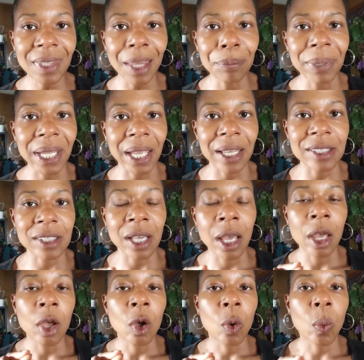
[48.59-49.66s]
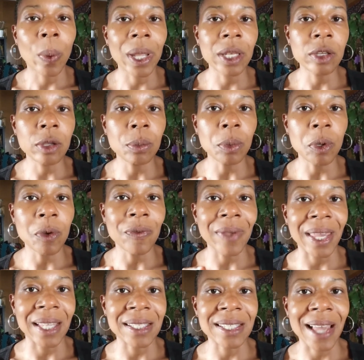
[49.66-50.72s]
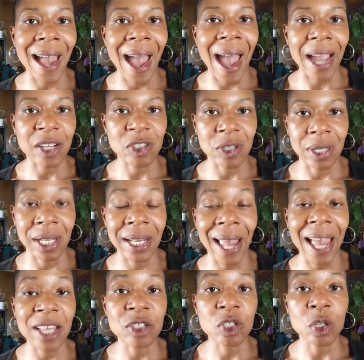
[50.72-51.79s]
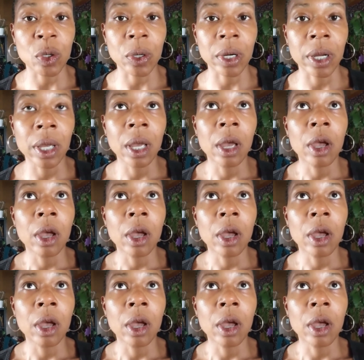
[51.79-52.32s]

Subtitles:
because when you move into action and as you're